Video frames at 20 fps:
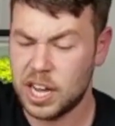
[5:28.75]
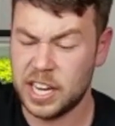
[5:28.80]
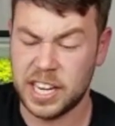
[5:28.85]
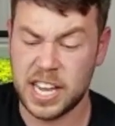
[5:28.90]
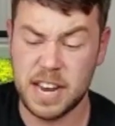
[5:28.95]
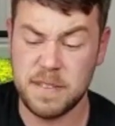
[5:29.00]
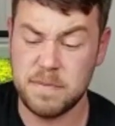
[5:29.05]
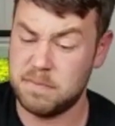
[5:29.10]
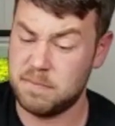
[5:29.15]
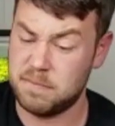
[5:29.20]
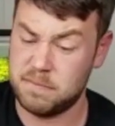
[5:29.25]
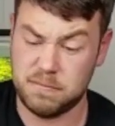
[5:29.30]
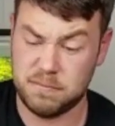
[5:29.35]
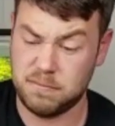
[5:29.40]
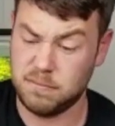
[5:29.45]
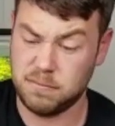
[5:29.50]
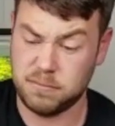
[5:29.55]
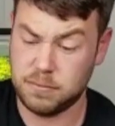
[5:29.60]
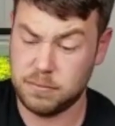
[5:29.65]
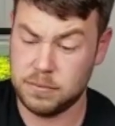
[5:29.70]
Again,
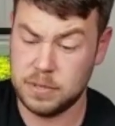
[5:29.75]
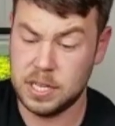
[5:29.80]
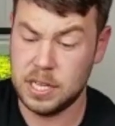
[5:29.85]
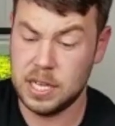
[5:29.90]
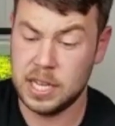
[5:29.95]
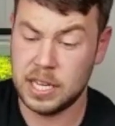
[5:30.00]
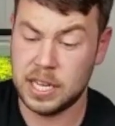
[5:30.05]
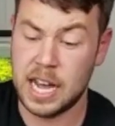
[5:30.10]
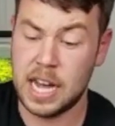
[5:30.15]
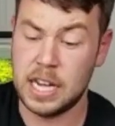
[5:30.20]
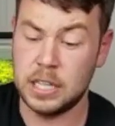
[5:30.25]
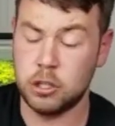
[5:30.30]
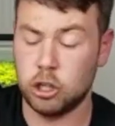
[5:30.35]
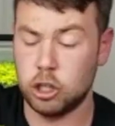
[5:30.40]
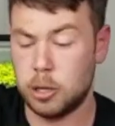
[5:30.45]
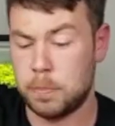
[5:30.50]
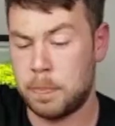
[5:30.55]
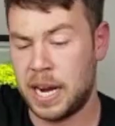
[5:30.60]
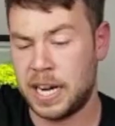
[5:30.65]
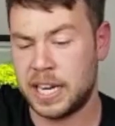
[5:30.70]
can't
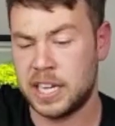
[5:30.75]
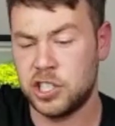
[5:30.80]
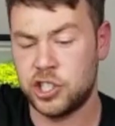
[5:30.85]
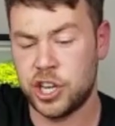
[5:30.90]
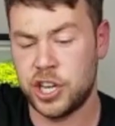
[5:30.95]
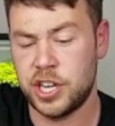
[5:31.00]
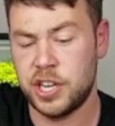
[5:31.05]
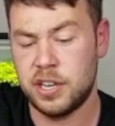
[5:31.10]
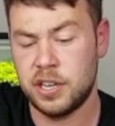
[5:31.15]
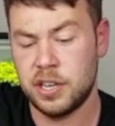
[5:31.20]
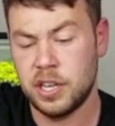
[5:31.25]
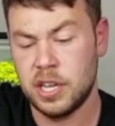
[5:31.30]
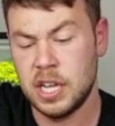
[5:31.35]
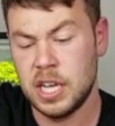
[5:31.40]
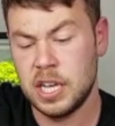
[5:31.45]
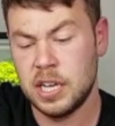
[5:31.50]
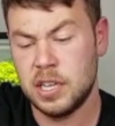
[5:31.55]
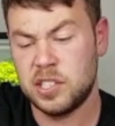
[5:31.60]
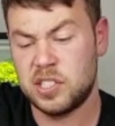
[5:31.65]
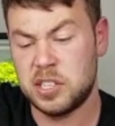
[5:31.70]
knock the packaging.
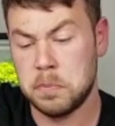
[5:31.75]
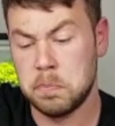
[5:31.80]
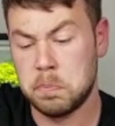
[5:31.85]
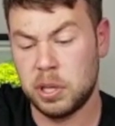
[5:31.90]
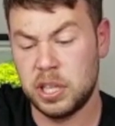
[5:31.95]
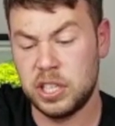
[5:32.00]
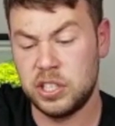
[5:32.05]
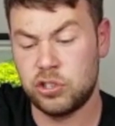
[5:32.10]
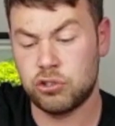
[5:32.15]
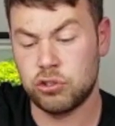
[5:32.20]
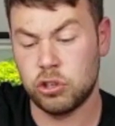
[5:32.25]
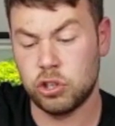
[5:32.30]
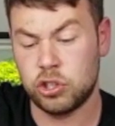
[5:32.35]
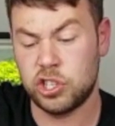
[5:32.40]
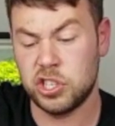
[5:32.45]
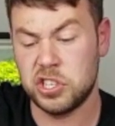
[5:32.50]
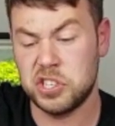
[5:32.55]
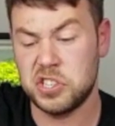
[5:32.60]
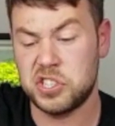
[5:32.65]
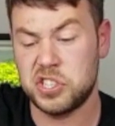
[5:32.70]
Simple
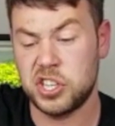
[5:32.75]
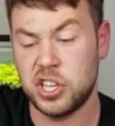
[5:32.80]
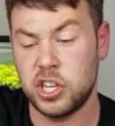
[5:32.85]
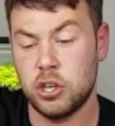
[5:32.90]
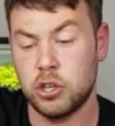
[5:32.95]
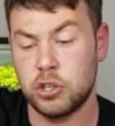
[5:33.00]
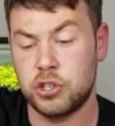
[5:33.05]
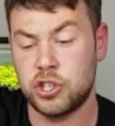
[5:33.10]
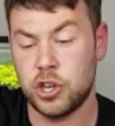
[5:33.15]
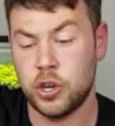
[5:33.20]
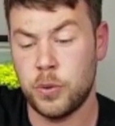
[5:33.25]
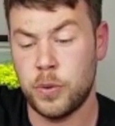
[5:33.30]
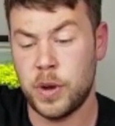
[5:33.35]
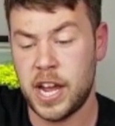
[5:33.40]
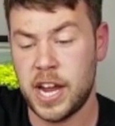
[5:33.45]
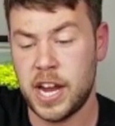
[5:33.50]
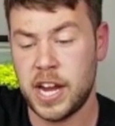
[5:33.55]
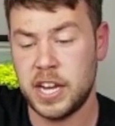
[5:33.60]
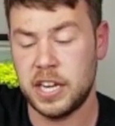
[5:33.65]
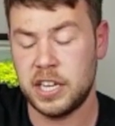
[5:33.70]
instructions, CO2
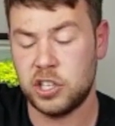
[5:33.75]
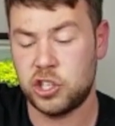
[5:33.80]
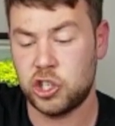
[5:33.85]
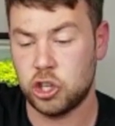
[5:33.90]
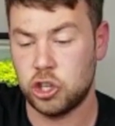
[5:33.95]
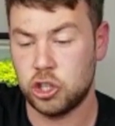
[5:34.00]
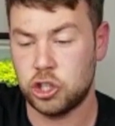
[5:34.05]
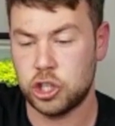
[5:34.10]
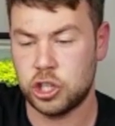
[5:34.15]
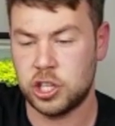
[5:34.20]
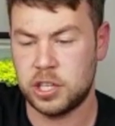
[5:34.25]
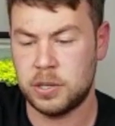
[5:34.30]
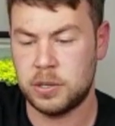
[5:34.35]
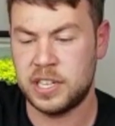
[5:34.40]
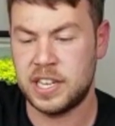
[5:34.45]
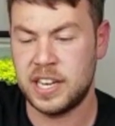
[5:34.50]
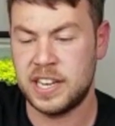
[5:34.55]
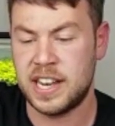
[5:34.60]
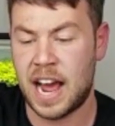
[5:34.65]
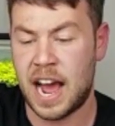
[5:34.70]
in, it shows you
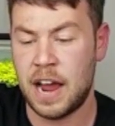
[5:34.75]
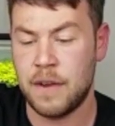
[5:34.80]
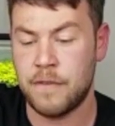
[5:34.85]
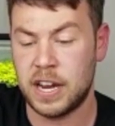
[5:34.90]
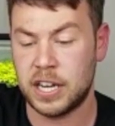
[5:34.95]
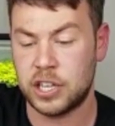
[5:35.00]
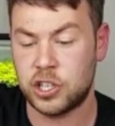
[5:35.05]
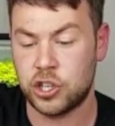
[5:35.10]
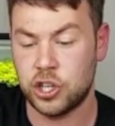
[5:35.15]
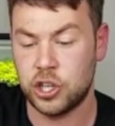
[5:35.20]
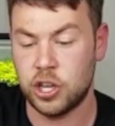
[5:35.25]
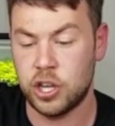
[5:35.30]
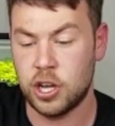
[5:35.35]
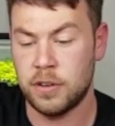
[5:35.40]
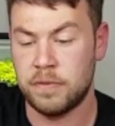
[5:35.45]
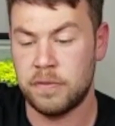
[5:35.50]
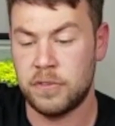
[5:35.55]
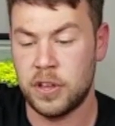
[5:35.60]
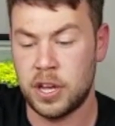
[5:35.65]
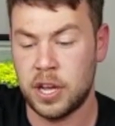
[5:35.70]
the direction
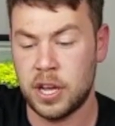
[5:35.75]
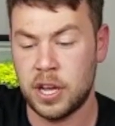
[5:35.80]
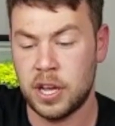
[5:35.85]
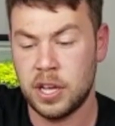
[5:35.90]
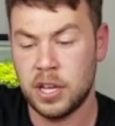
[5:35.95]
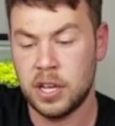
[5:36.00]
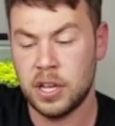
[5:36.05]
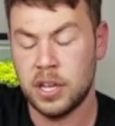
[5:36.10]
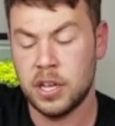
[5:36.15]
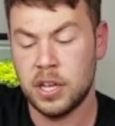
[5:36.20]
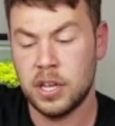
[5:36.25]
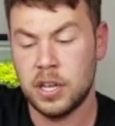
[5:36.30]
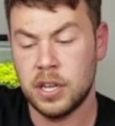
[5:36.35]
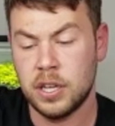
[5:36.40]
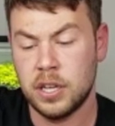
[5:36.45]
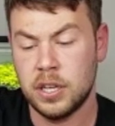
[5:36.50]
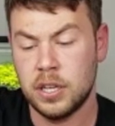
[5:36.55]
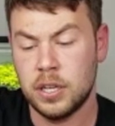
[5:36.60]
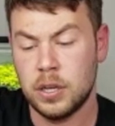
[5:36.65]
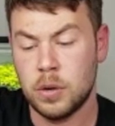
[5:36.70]
of
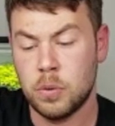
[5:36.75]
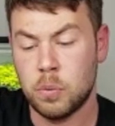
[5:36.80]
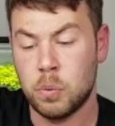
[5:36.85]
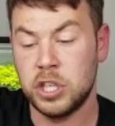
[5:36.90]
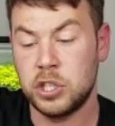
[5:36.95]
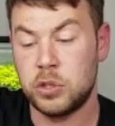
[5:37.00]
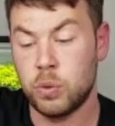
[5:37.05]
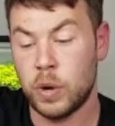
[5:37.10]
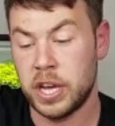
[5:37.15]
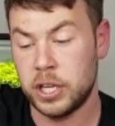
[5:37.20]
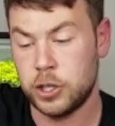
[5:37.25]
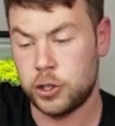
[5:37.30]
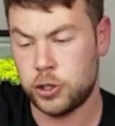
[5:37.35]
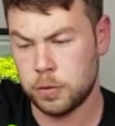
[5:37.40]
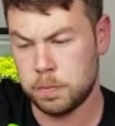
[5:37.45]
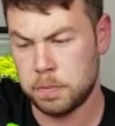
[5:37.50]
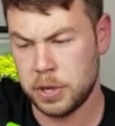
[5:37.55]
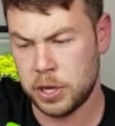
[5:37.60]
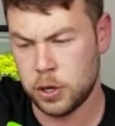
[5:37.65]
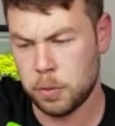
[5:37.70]
which way it
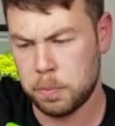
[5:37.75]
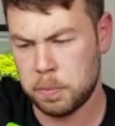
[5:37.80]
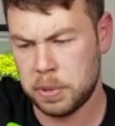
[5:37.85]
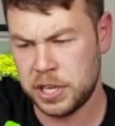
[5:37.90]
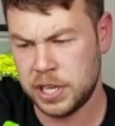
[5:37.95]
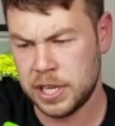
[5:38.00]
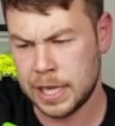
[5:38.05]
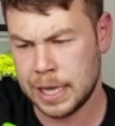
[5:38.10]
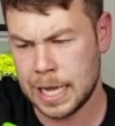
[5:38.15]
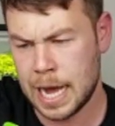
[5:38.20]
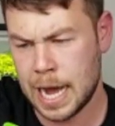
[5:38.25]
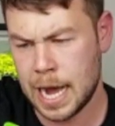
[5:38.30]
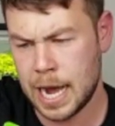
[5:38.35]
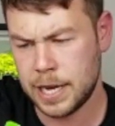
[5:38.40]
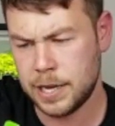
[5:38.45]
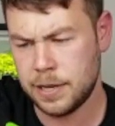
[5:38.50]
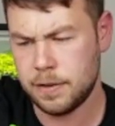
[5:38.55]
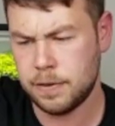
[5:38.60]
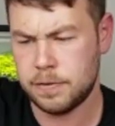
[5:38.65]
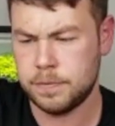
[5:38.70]
should be up in your
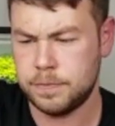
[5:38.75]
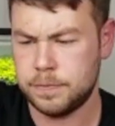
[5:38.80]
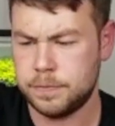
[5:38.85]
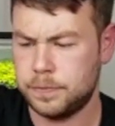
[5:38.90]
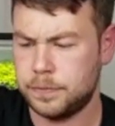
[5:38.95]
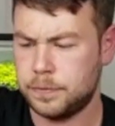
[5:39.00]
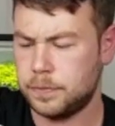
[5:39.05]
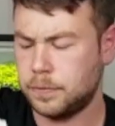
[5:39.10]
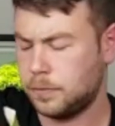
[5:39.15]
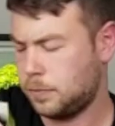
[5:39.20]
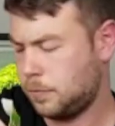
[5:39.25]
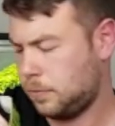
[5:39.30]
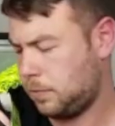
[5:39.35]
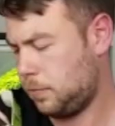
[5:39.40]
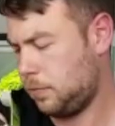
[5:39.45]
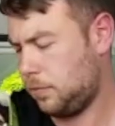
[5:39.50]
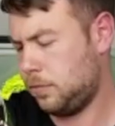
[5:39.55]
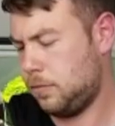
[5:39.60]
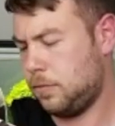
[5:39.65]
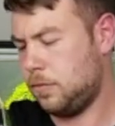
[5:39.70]
line.
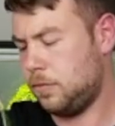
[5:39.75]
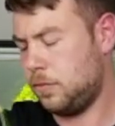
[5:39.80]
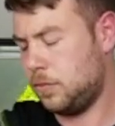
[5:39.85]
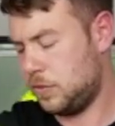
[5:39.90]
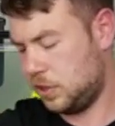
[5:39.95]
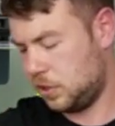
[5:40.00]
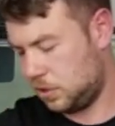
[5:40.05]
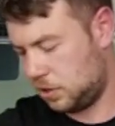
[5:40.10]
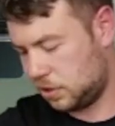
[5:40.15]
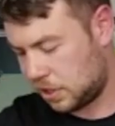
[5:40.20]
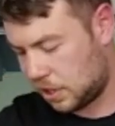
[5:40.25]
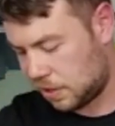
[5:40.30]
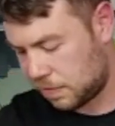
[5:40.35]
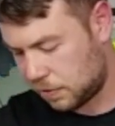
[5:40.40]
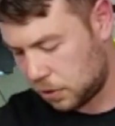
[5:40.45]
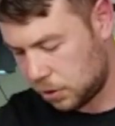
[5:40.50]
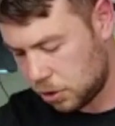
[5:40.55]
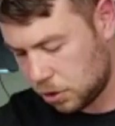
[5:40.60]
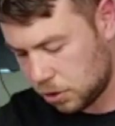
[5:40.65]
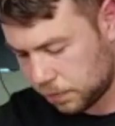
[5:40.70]
Let's have
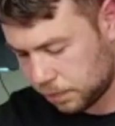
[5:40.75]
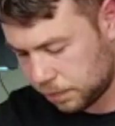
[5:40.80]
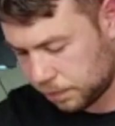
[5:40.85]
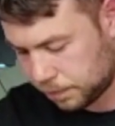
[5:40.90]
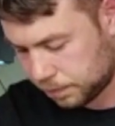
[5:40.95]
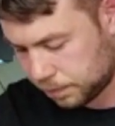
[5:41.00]
a look.